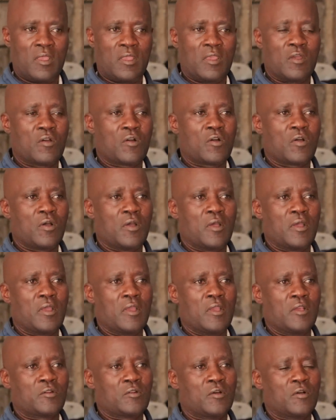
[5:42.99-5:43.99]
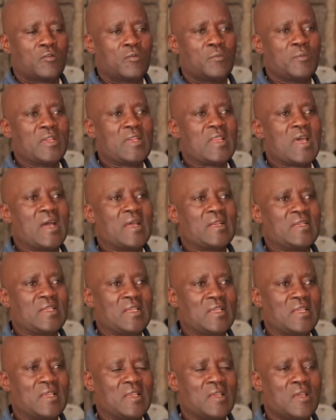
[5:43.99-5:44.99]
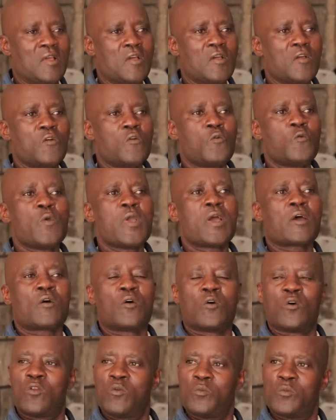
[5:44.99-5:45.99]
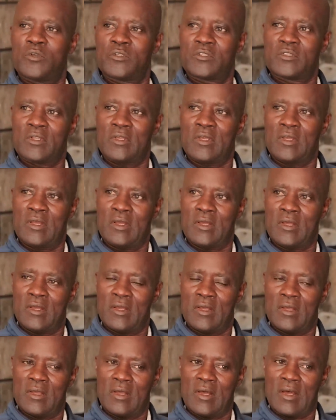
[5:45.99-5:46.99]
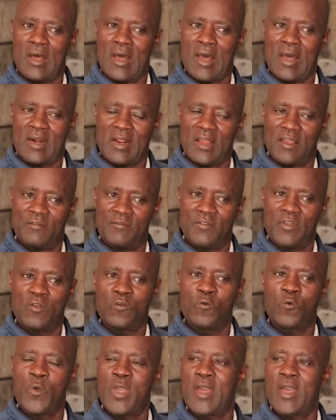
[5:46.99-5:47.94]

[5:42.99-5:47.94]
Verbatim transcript: He talked to me, "Daddy, we are almost arriving.